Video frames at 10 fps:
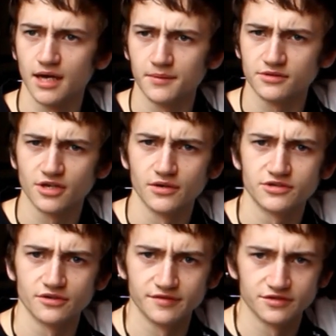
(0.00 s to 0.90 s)
I'm not totally
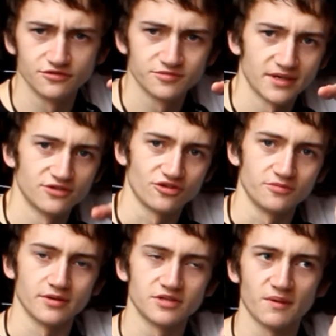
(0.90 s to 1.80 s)
sure if it's 100%
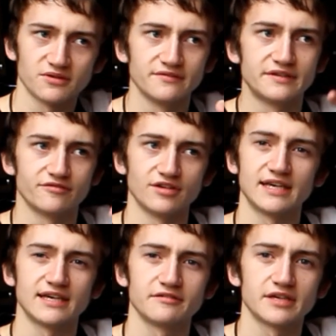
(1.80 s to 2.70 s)
true, but it's supposed to have different
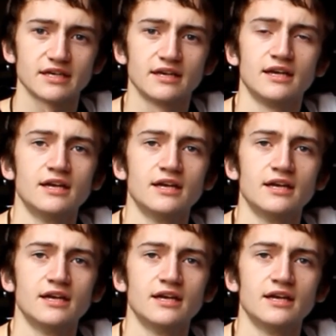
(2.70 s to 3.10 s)
gearing.